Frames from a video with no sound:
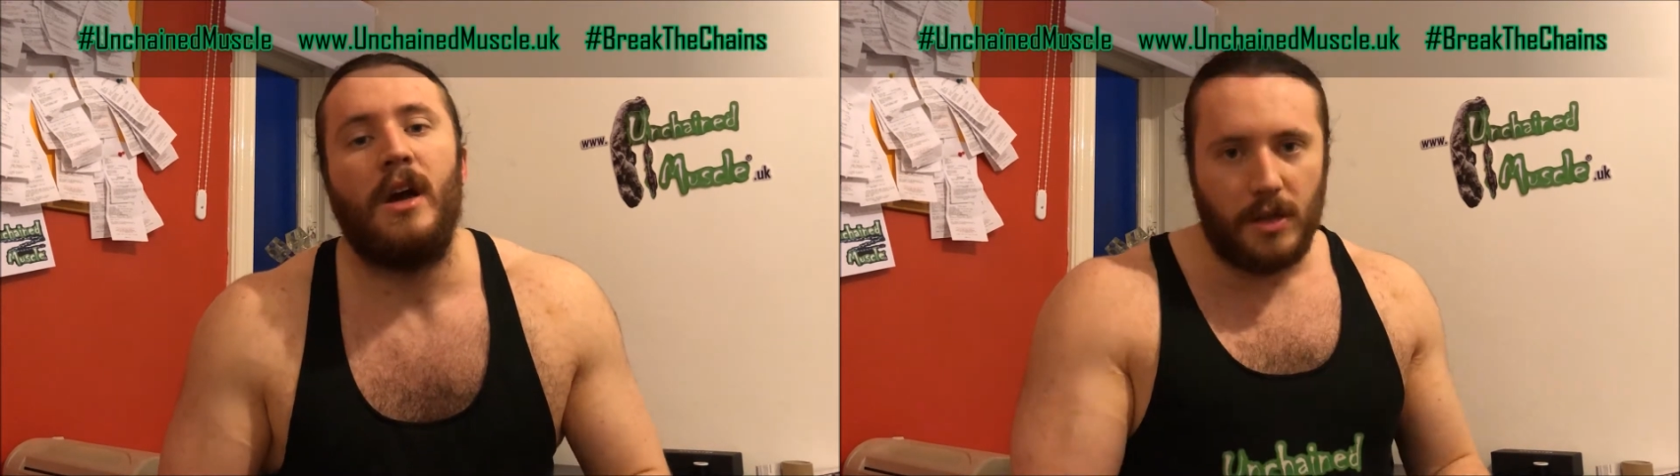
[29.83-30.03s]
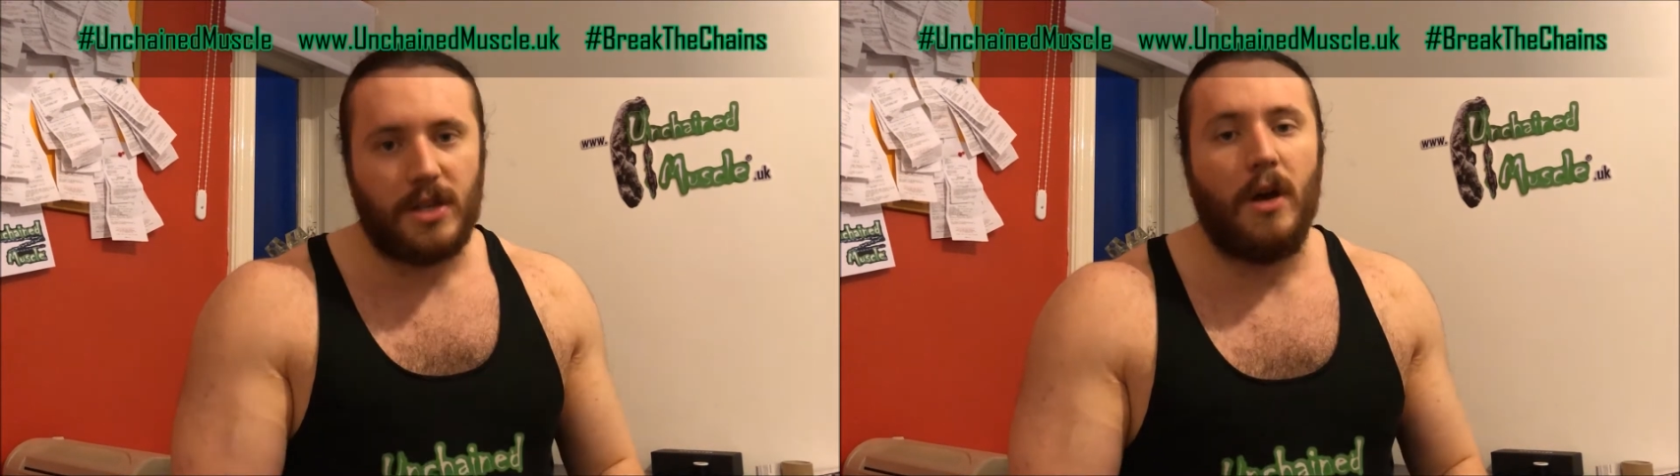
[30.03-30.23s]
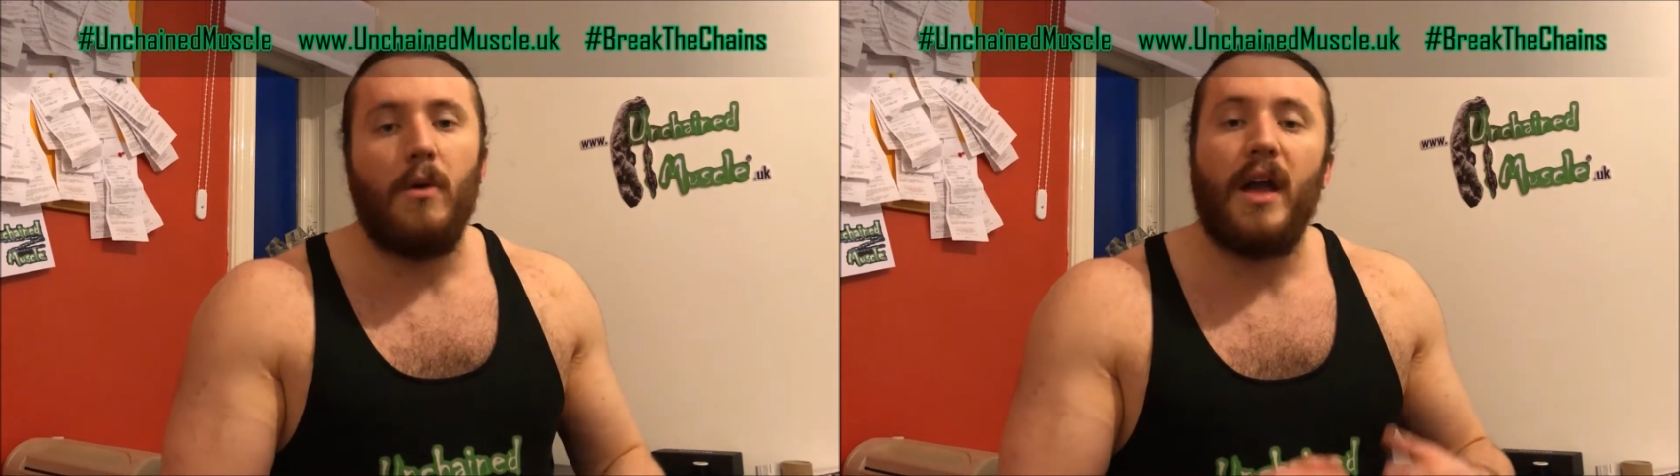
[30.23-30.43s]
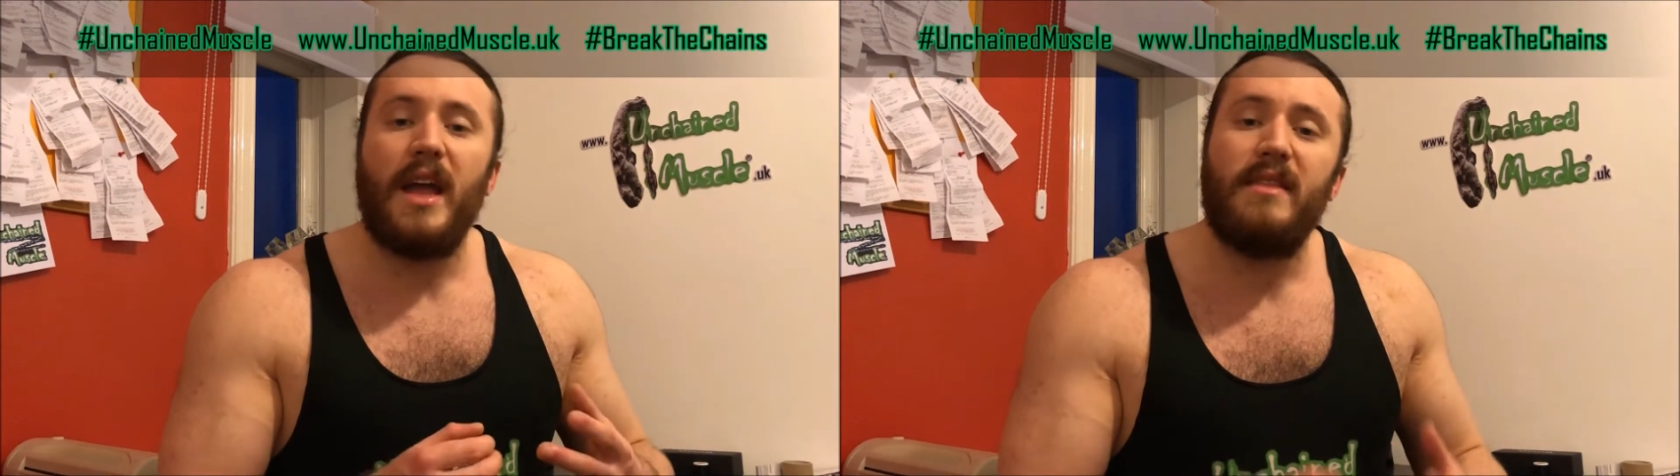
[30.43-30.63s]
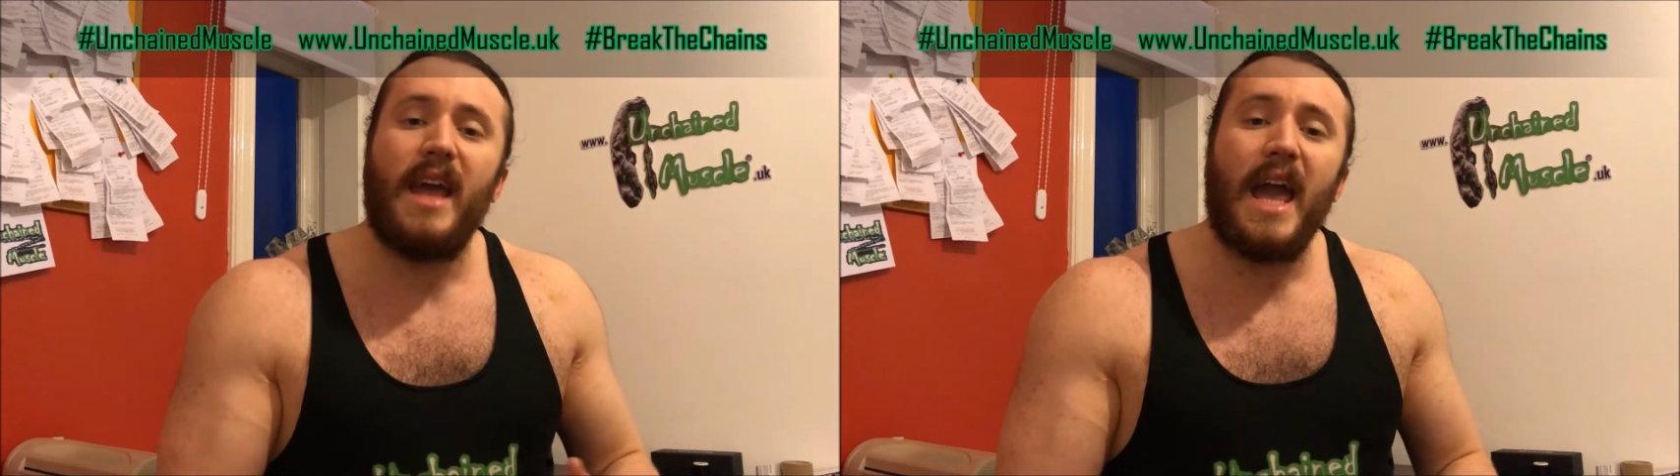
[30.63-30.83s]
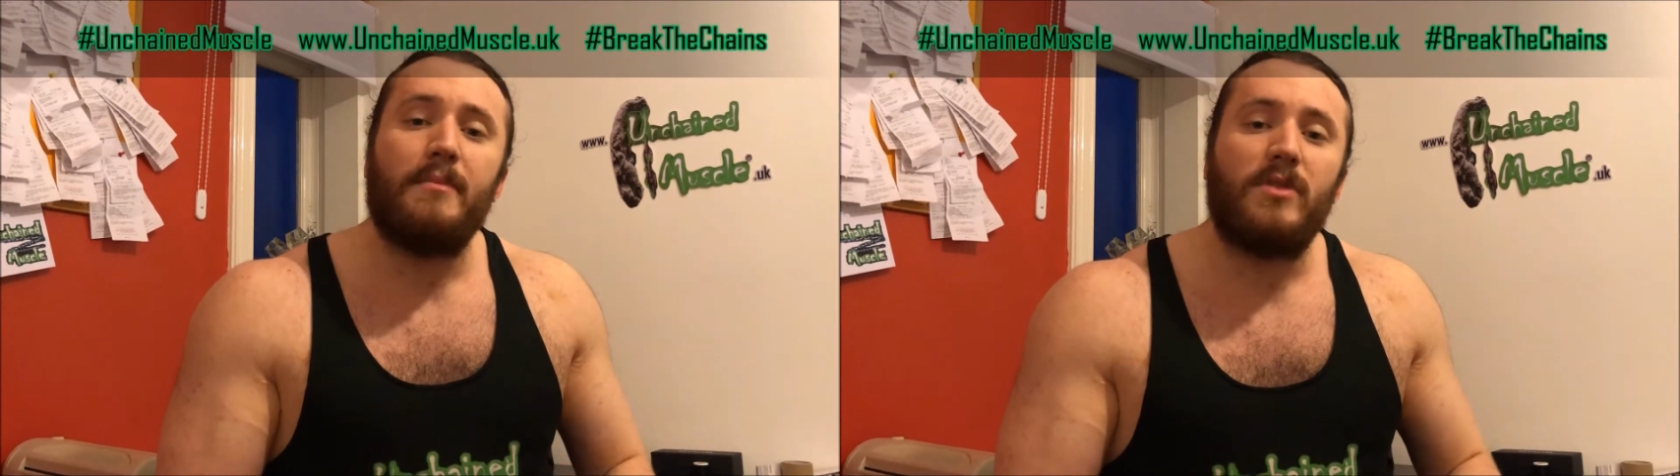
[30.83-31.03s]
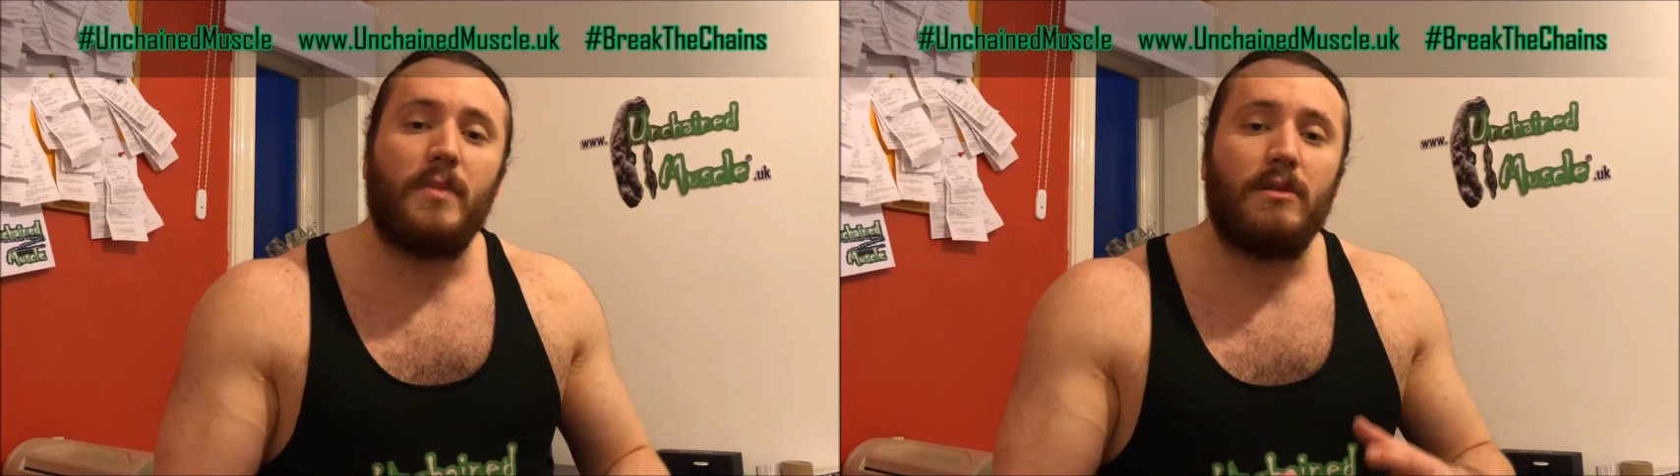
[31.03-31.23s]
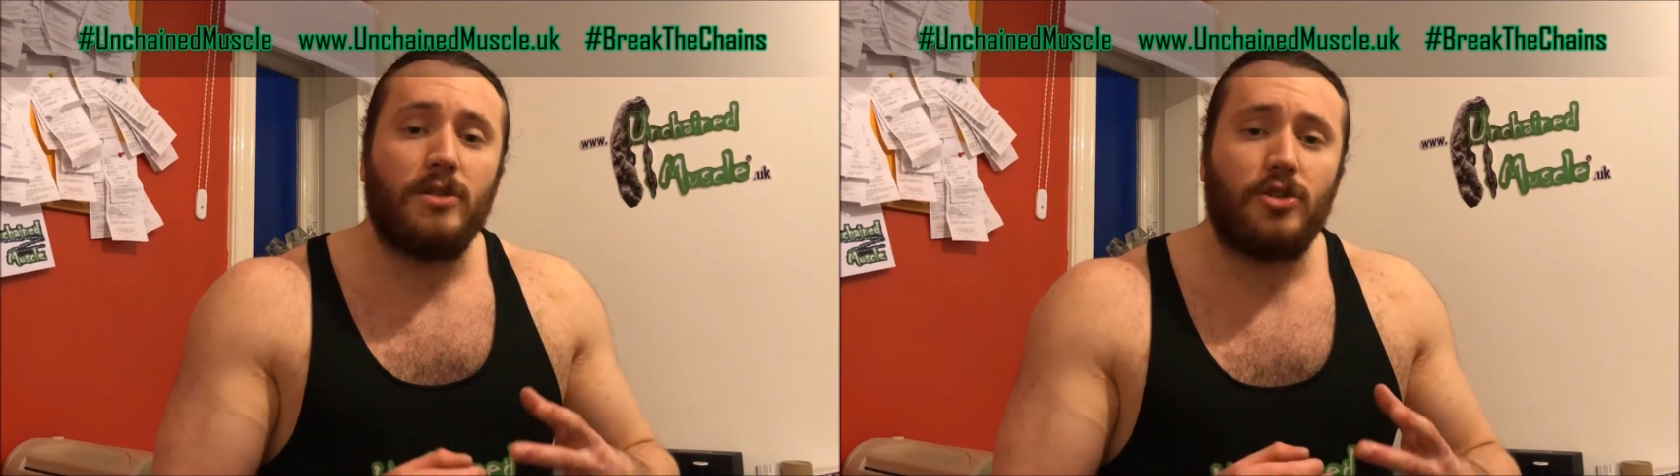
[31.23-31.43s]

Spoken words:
So, in the aim to build a